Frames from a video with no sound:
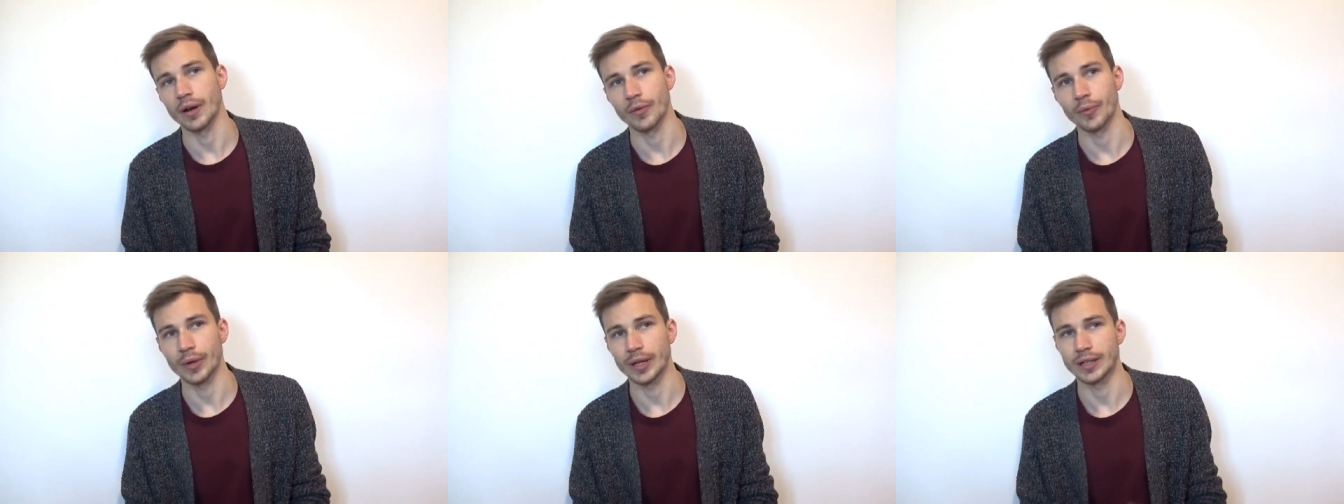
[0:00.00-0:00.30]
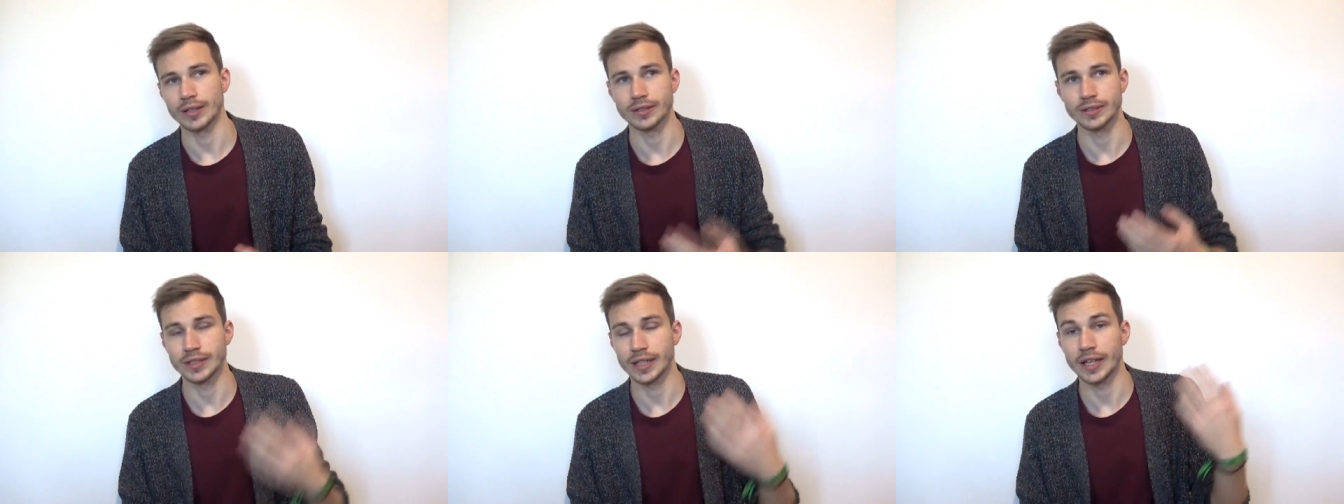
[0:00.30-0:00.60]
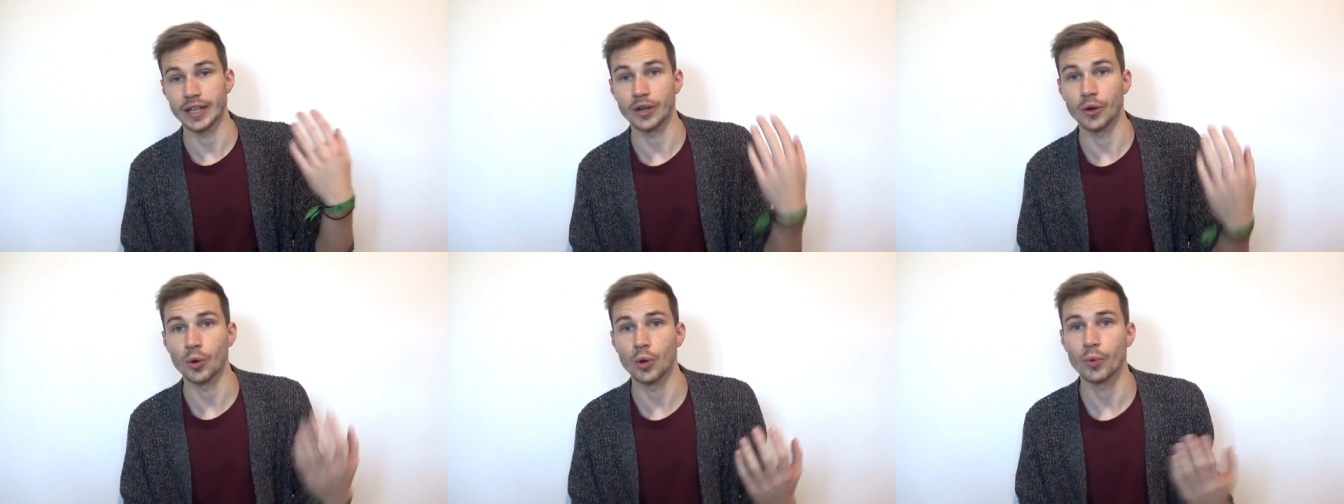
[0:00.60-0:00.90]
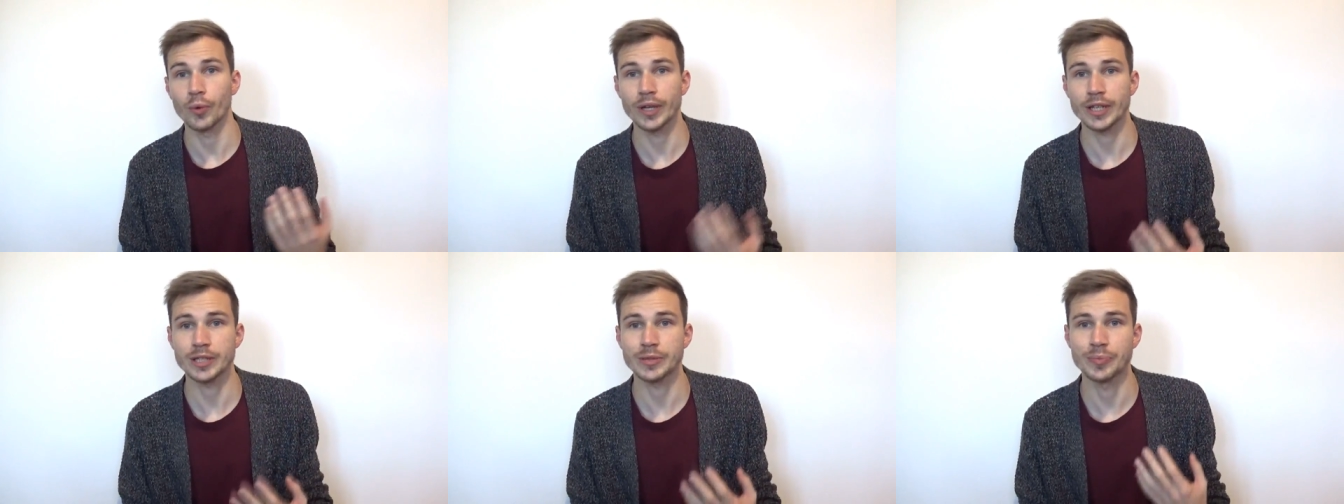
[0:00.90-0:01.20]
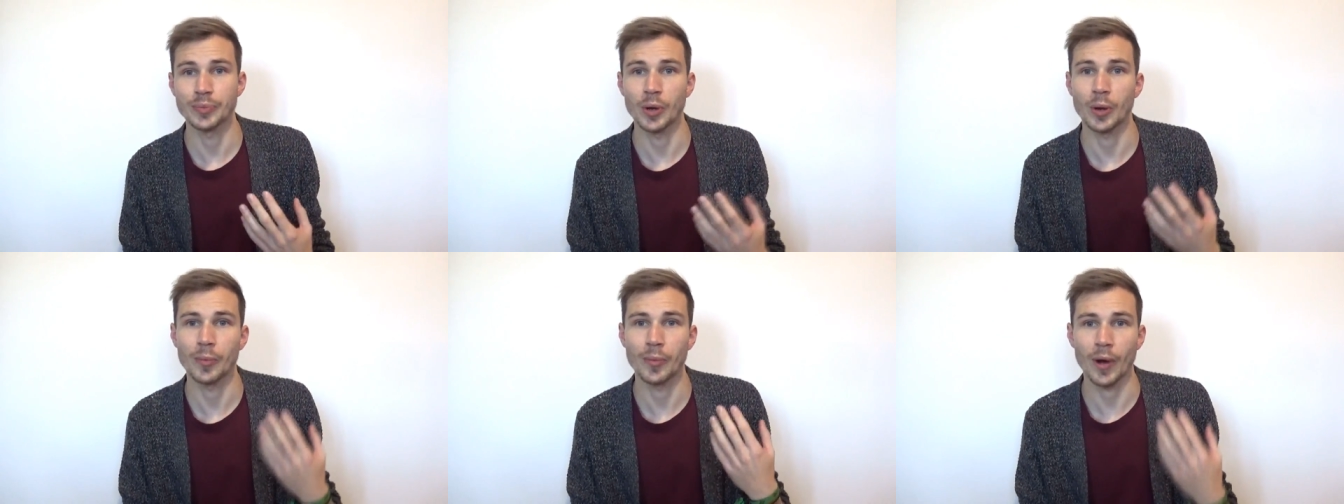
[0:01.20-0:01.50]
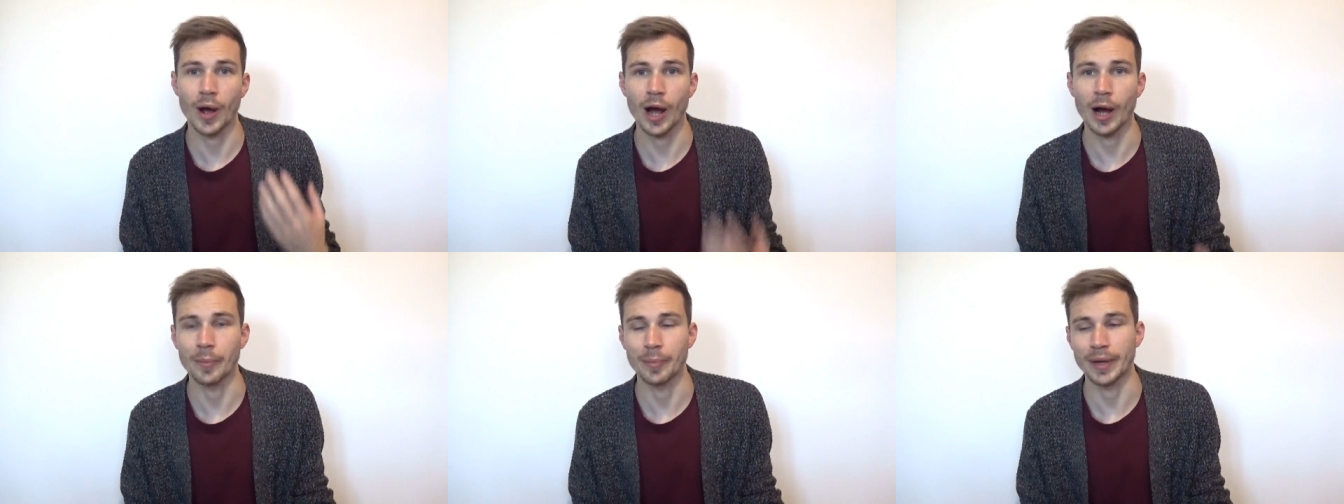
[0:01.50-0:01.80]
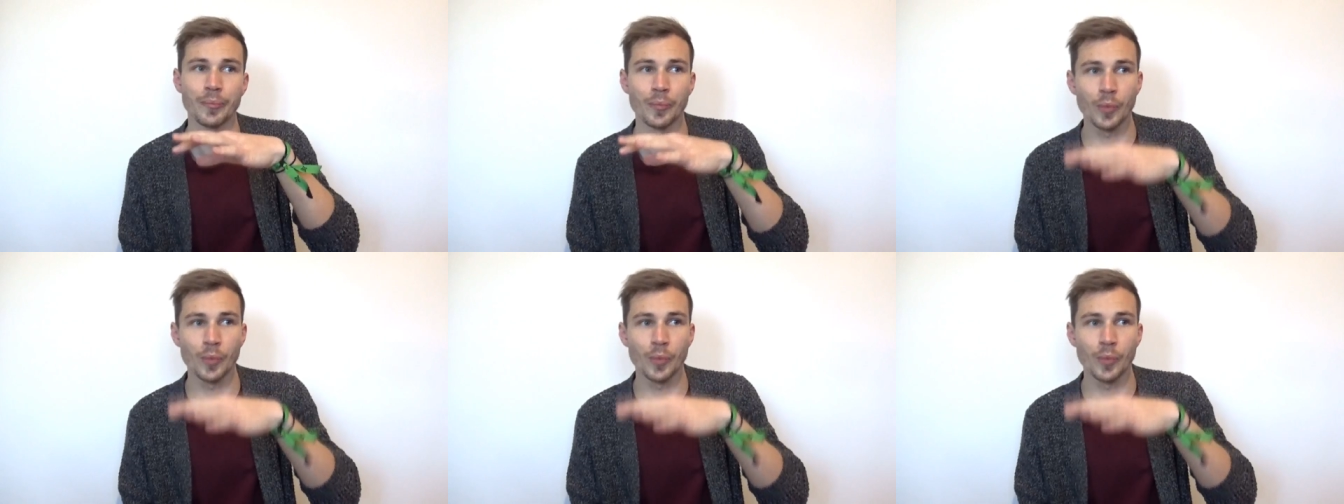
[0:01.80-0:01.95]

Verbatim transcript: well, they always pop up.